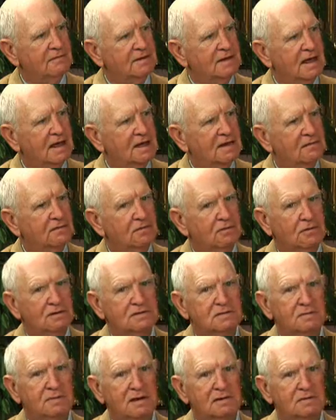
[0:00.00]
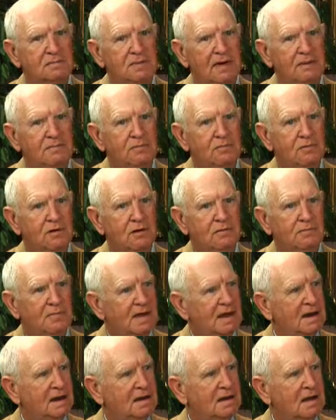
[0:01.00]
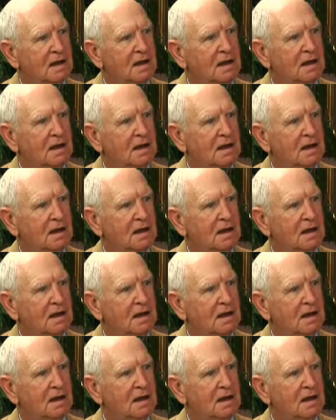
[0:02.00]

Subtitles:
the negative thoughts about the paperwork being